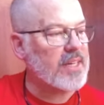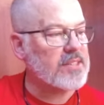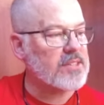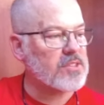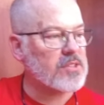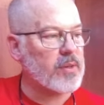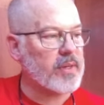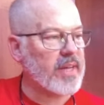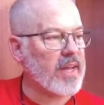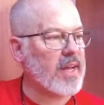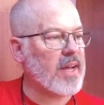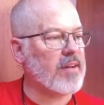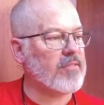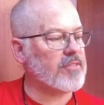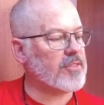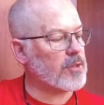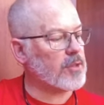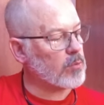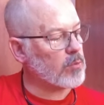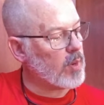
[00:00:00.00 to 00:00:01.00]
that. So I
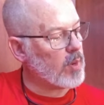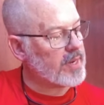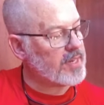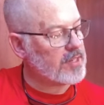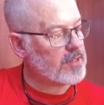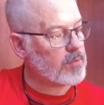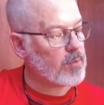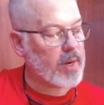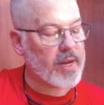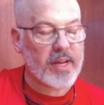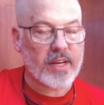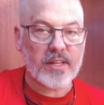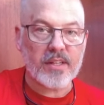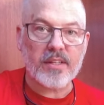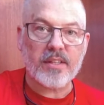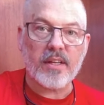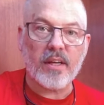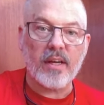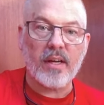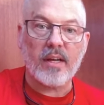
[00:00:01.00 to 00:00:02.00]
have the right grade
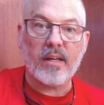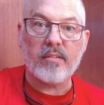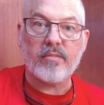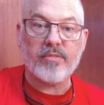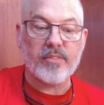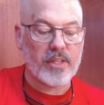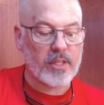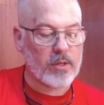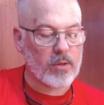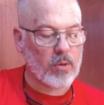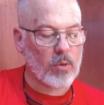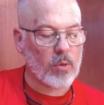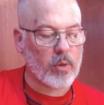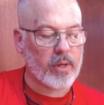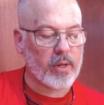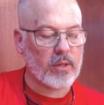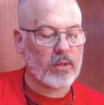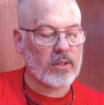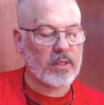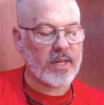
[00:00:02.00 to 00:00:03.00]
of gear
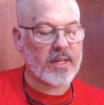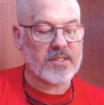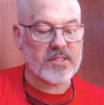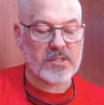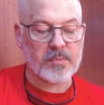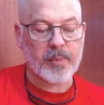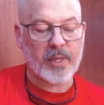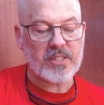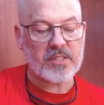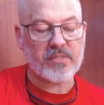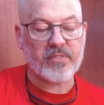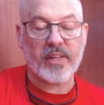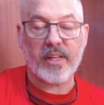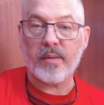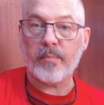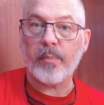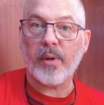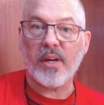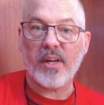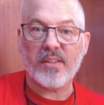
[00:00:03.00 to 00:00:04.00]
oil as
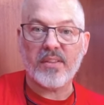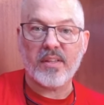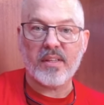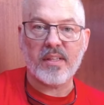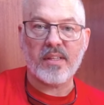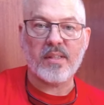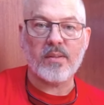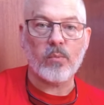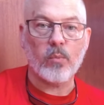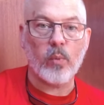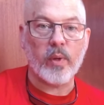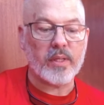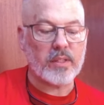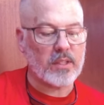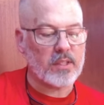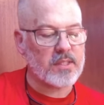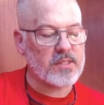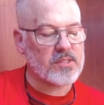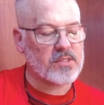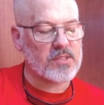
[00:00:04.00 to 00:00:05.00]
specified by the
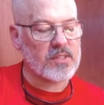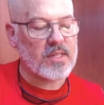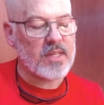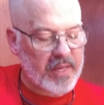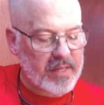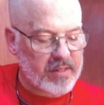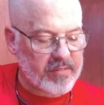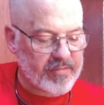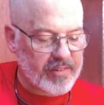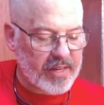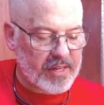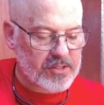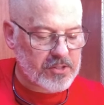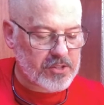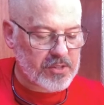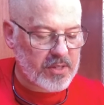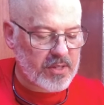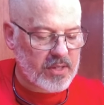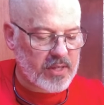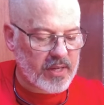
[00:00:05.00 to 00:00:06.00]
windlass
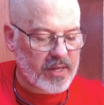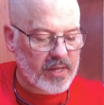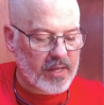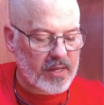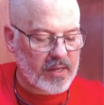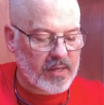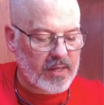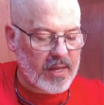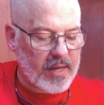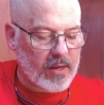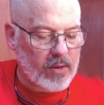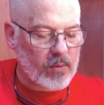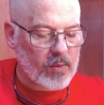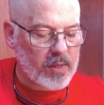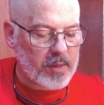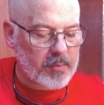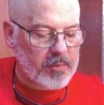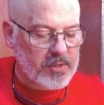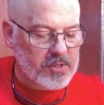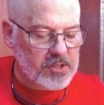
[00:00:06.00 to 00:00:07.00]
manufacturer, and now
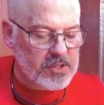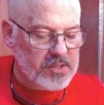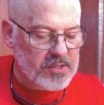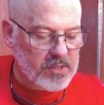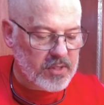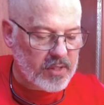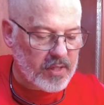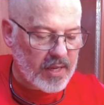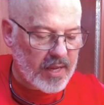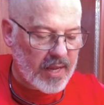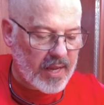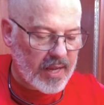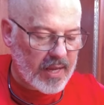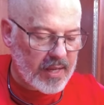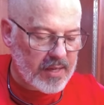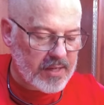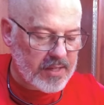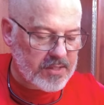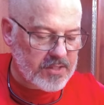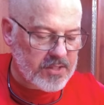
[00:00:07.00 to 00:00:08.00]
I'm just going to
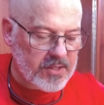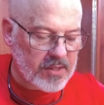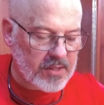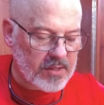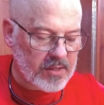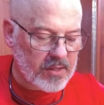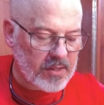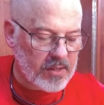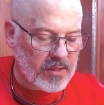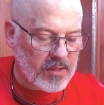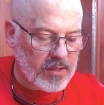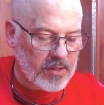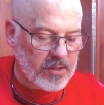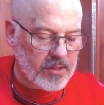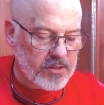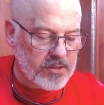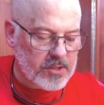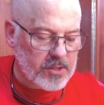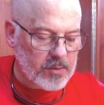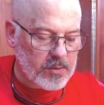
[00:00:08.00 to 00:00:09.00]
add it
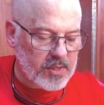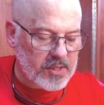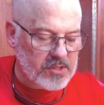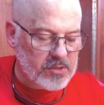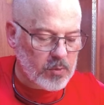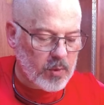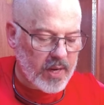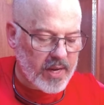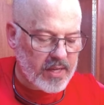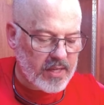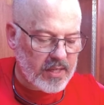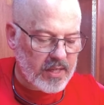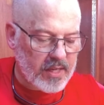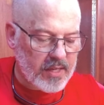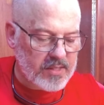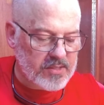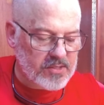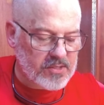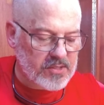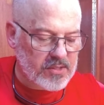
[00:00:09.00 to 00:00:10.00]
to this
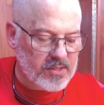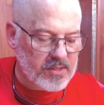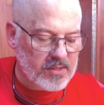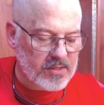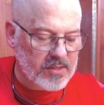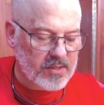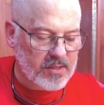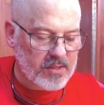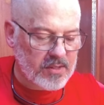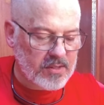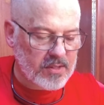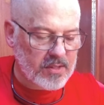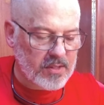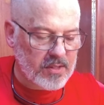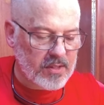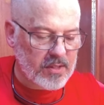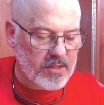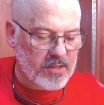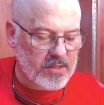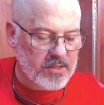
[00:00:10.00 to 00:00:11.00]
crankcase
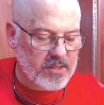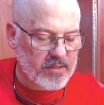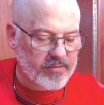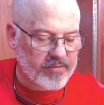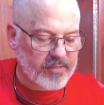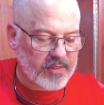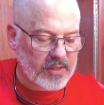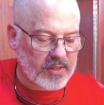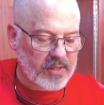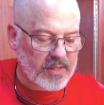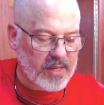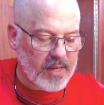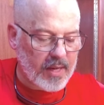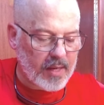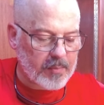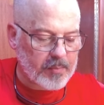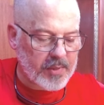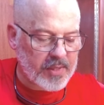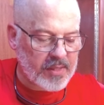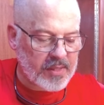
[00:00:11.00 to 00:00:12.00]
to fill it
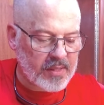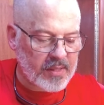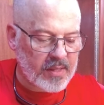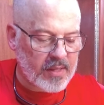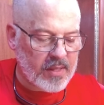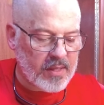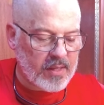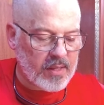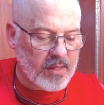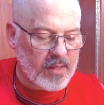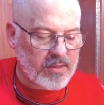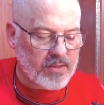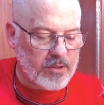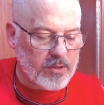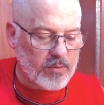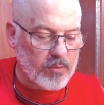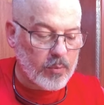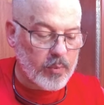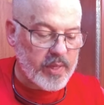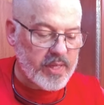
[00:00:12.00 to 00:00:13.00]
up.
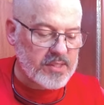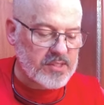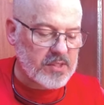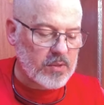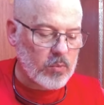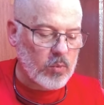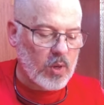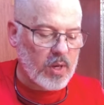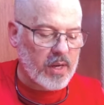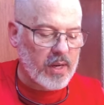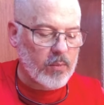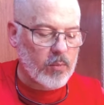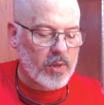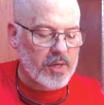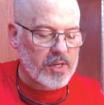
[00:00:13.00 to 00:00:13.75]
The reason why I